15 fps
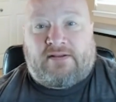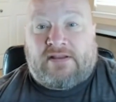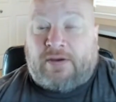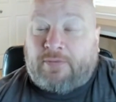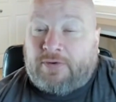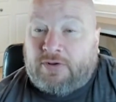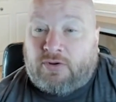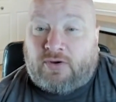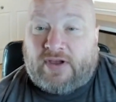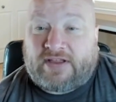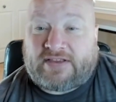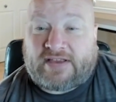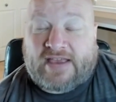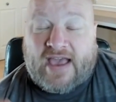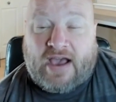Now, when we look at
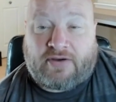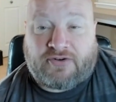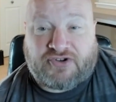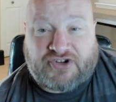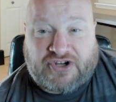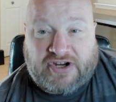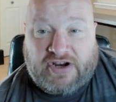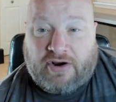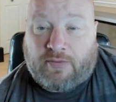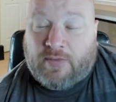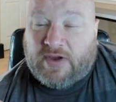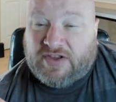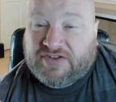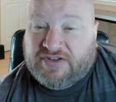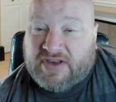the counter sheet here, we
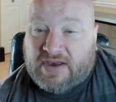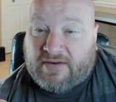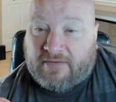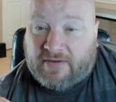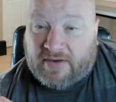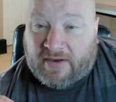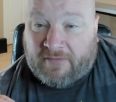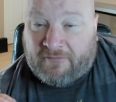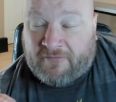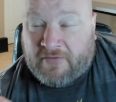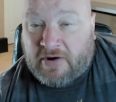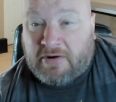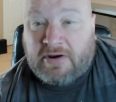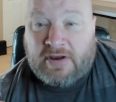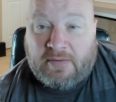can say a
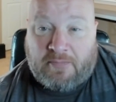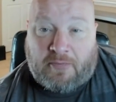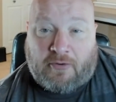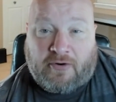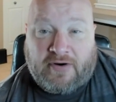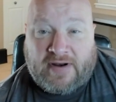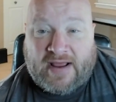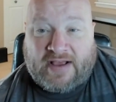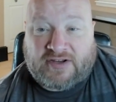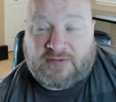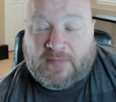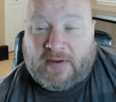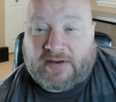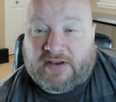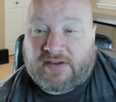very important
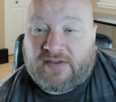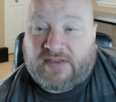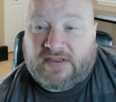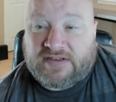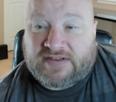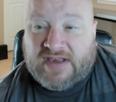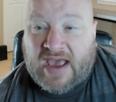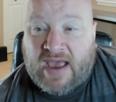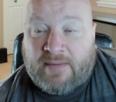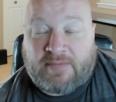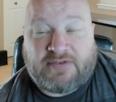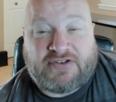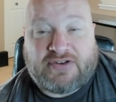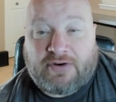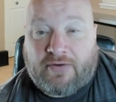aspect of this game
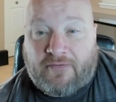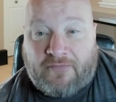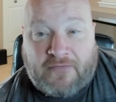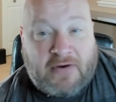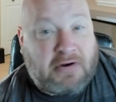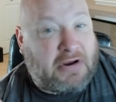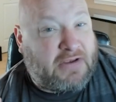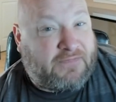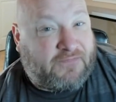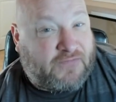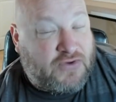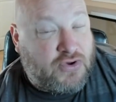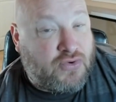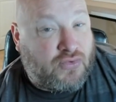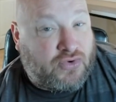is there are very
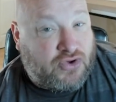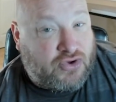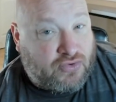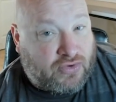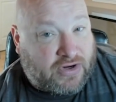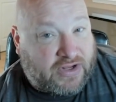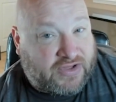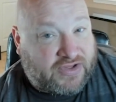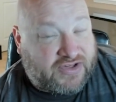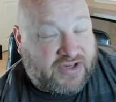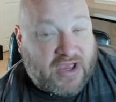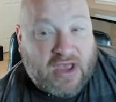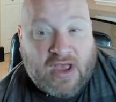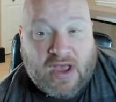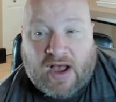few units.
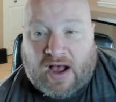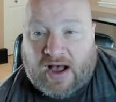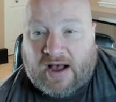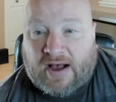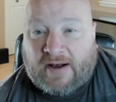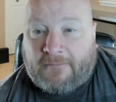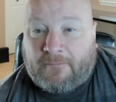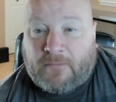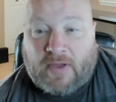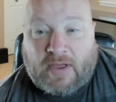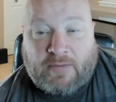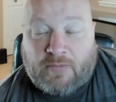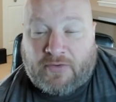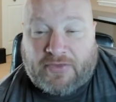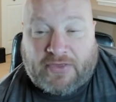
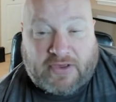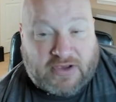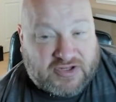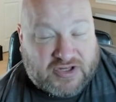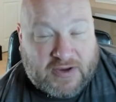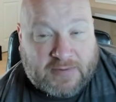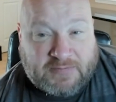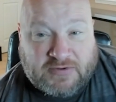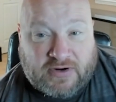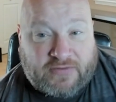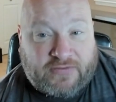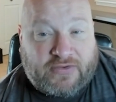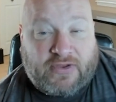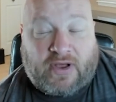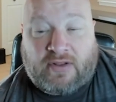And with the exception
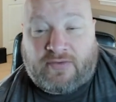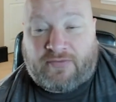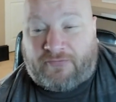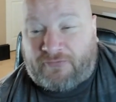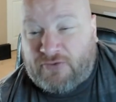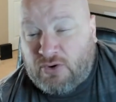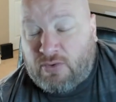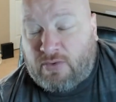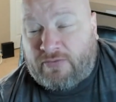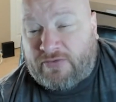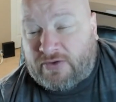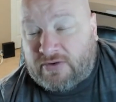of a few of the